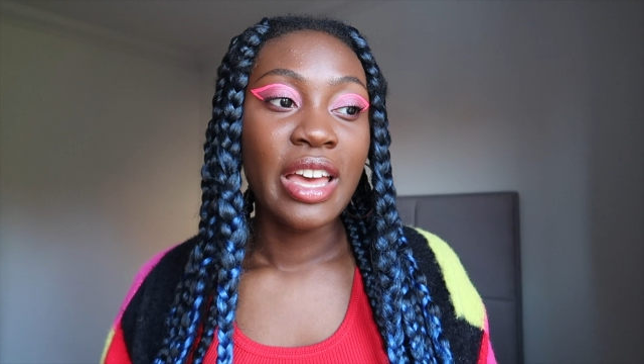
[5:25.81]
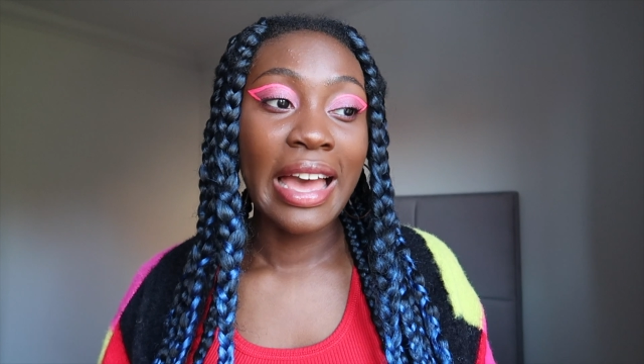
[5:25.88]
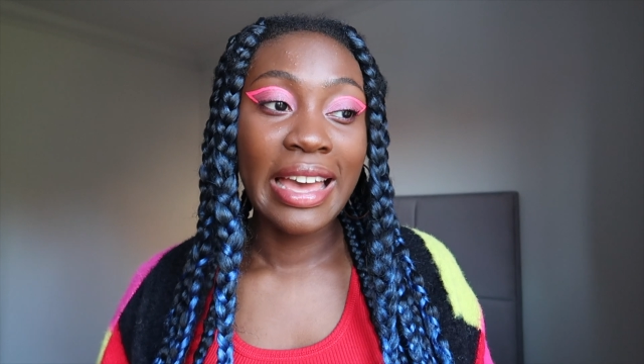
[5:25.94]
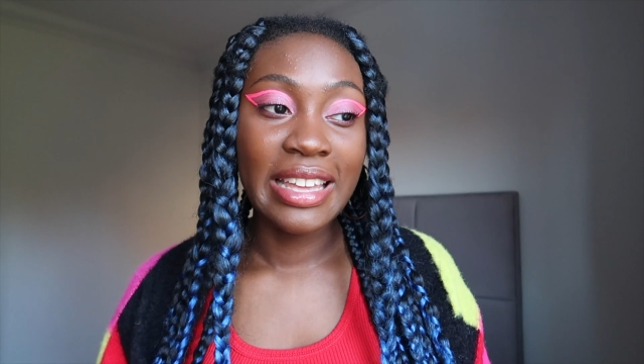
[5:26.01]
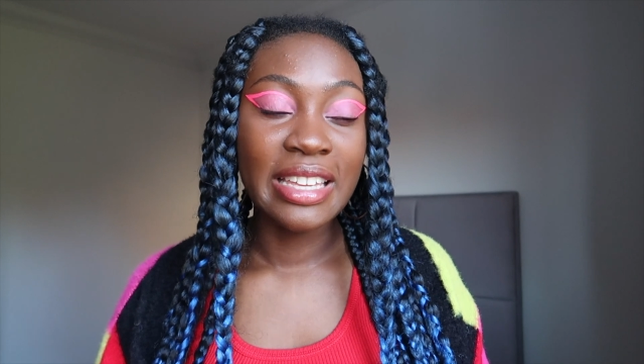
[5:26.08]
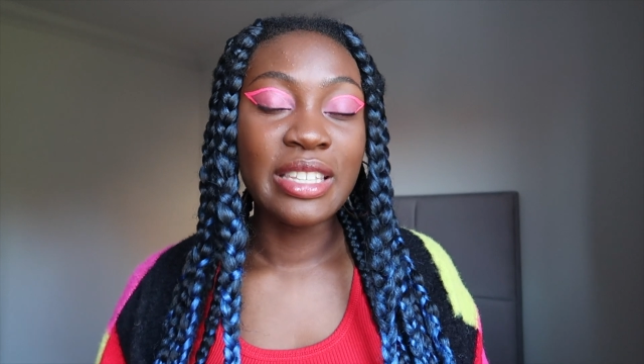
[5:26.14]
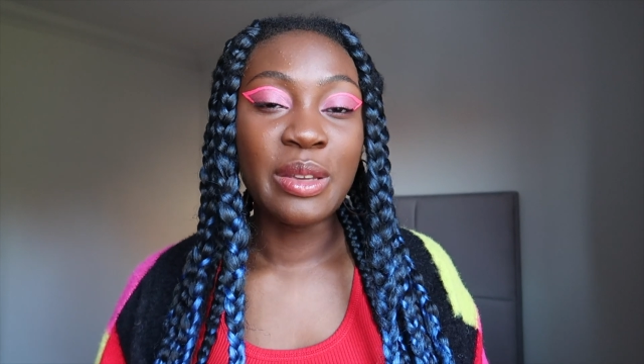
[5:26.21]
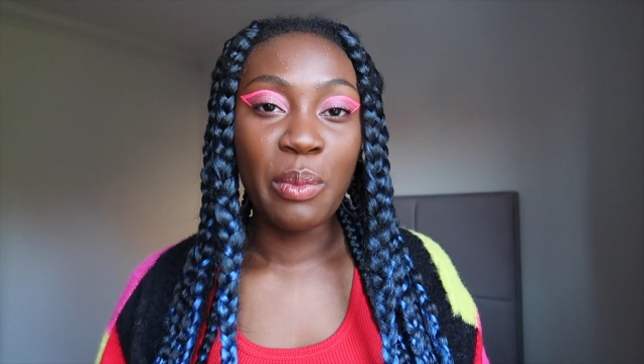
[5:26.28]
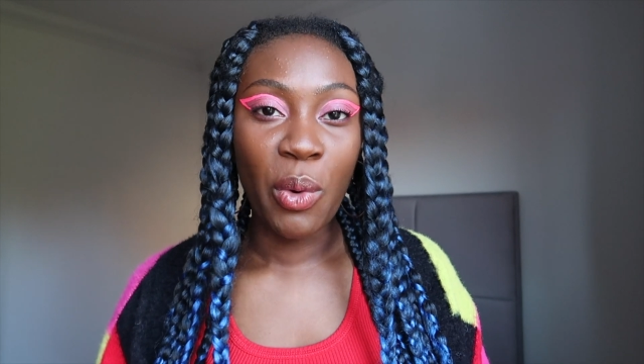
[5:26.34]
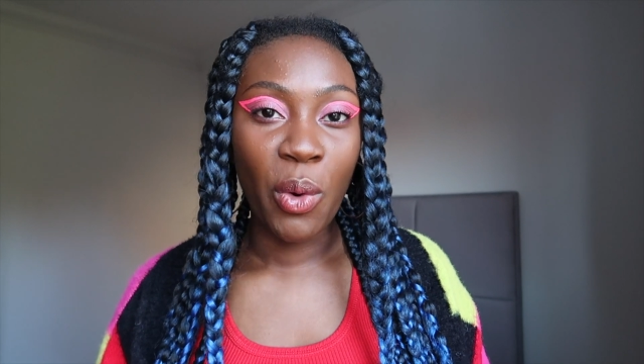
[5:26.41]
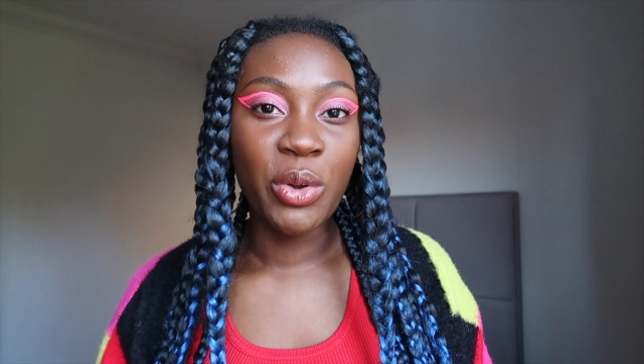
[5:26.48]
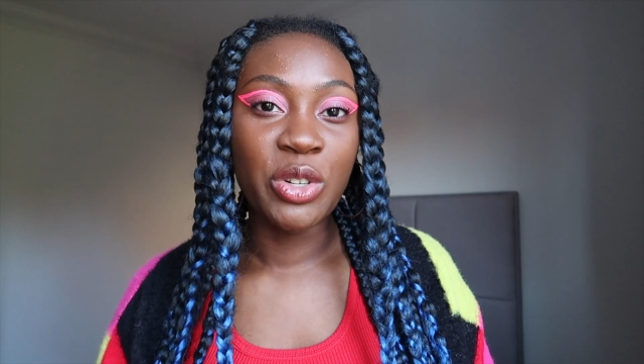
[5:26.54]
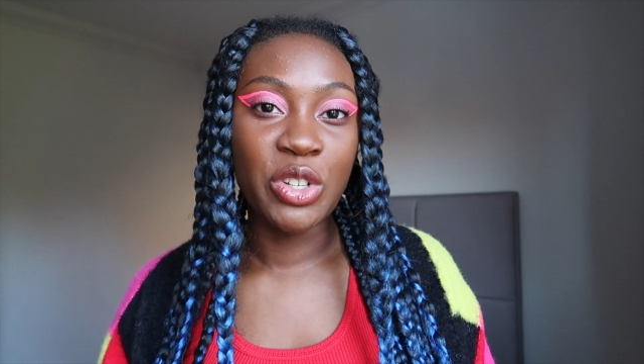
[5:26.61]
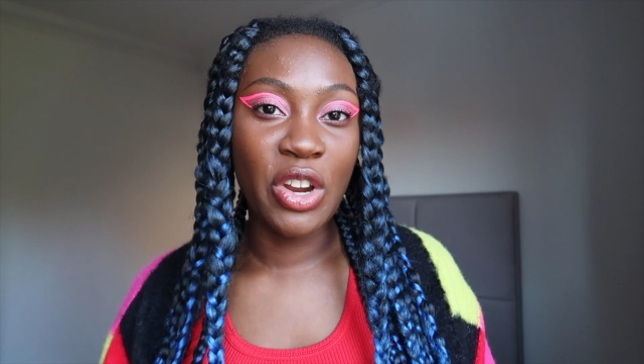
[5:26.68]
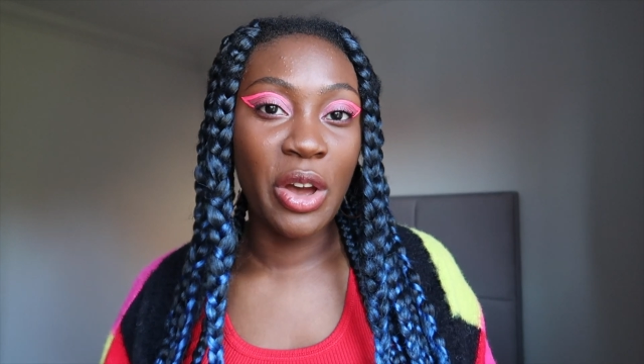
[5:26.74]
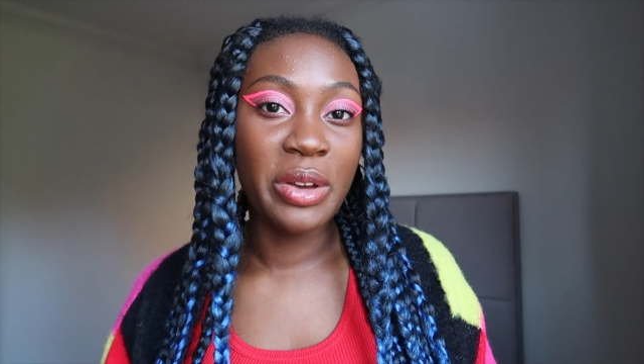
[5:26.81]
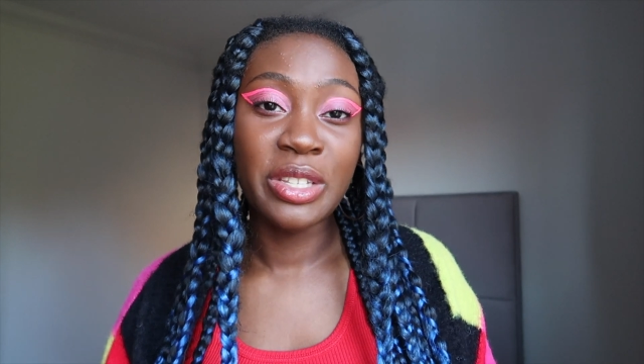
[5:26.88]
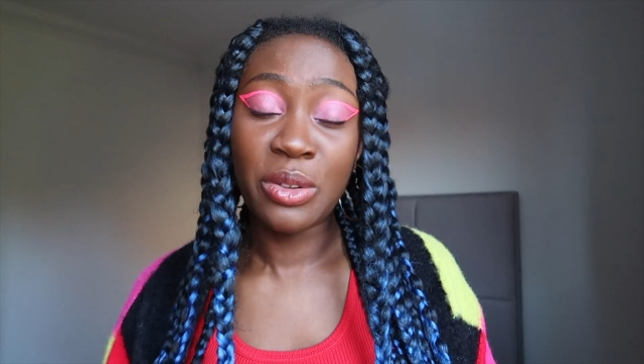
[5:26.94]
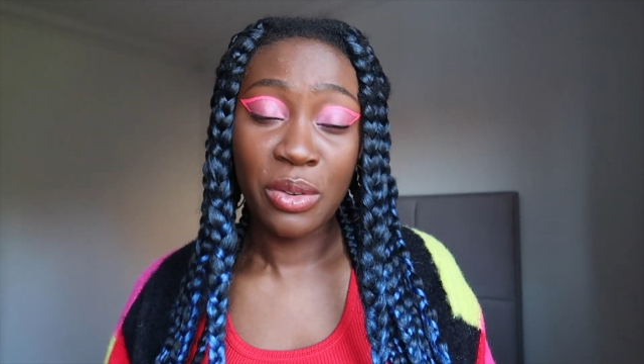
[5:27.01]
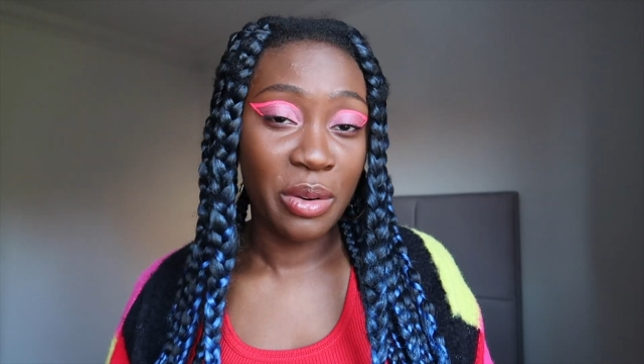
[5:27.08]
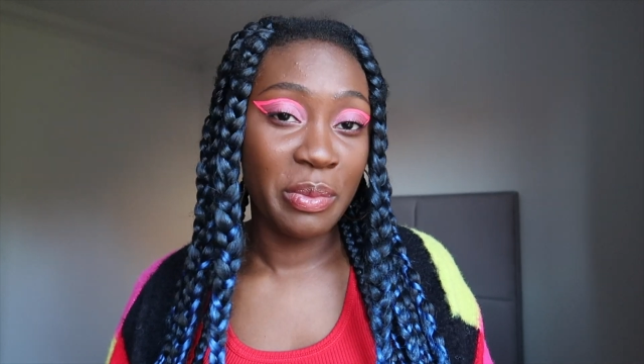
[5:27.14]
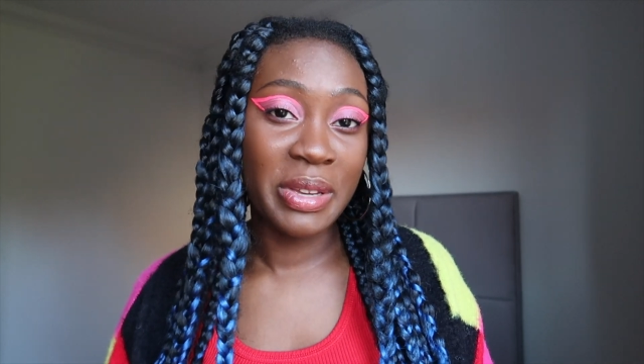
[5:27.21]
It is important to know it's
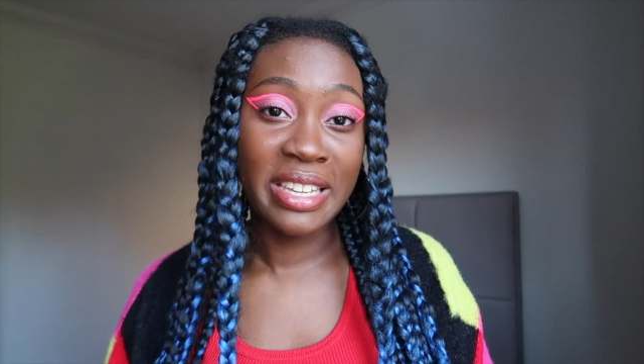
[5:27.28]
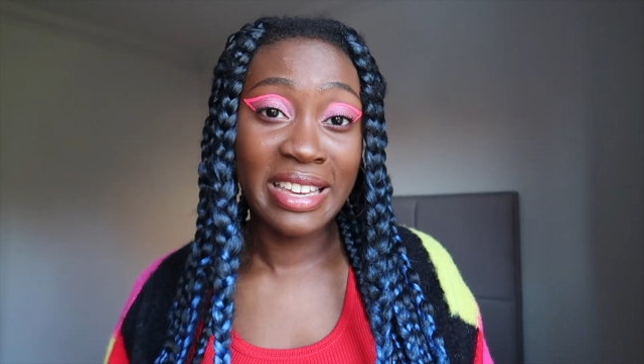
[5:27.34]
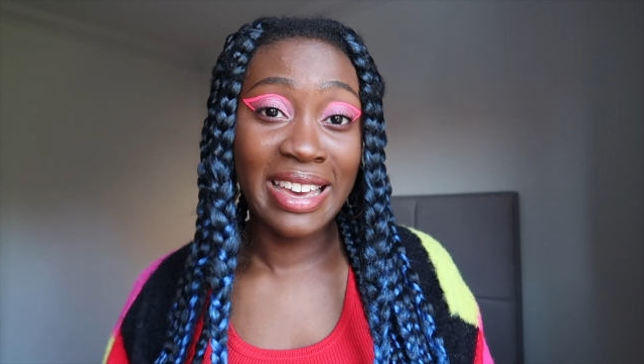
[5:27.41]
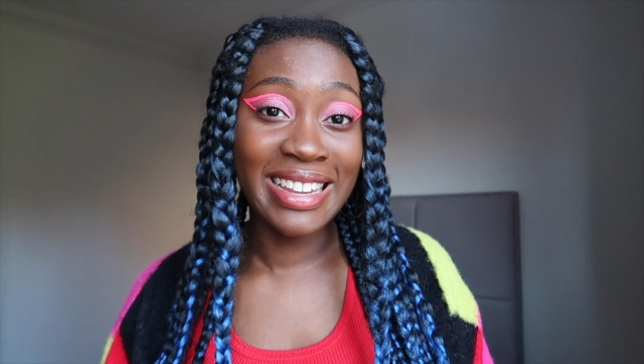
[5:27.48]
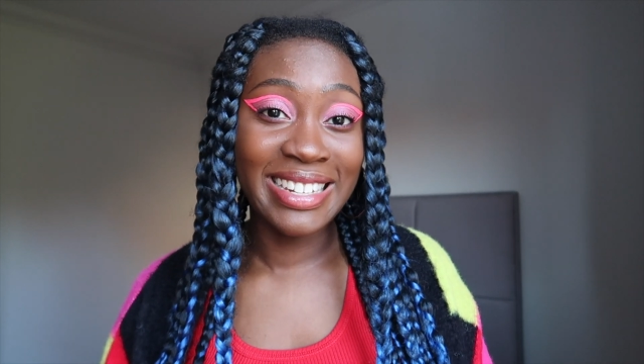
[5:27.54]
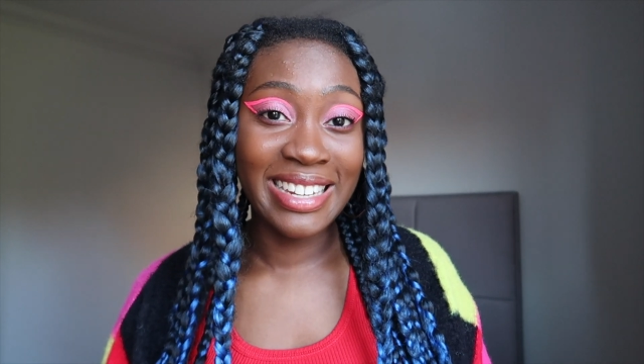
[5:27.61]
not going to be